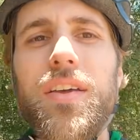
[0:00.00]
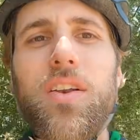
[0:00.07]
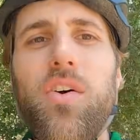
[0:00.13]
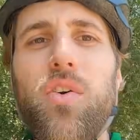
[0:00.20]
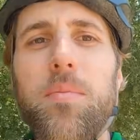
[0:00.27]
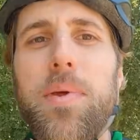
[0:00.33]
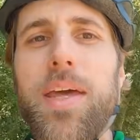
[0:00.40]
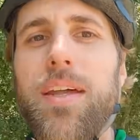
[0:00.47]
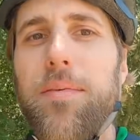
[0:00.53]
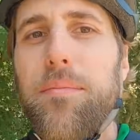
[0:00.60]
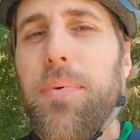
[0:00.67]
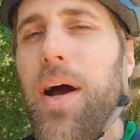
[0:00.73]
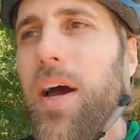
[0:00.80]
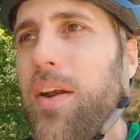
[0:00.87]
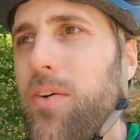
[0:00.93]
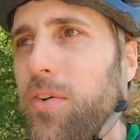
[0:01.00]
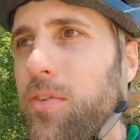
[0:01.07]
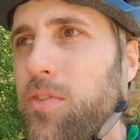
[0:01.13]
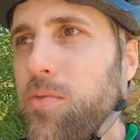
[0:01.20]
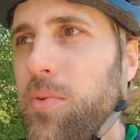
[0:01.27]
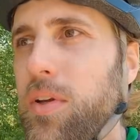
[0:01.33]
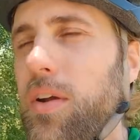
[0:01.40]
you don't want to be hitting
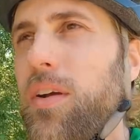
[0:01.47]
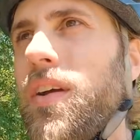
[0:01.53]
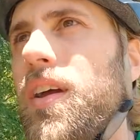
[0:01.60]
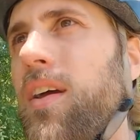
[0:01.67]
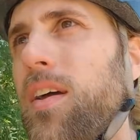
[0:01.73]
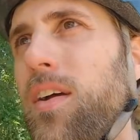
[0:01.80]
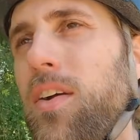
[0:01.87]
potholes when you're